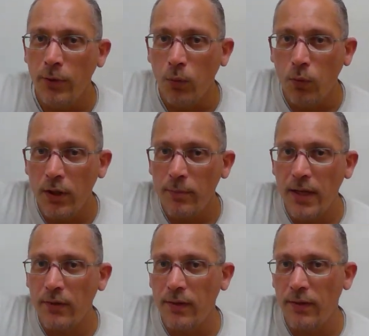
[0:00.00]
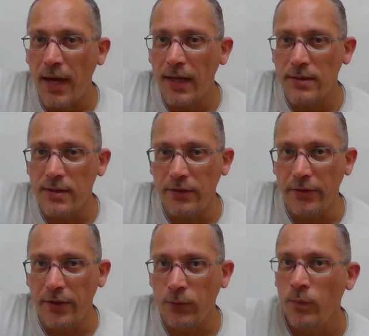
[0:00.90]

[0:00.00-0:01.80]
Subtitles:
But what about that zero?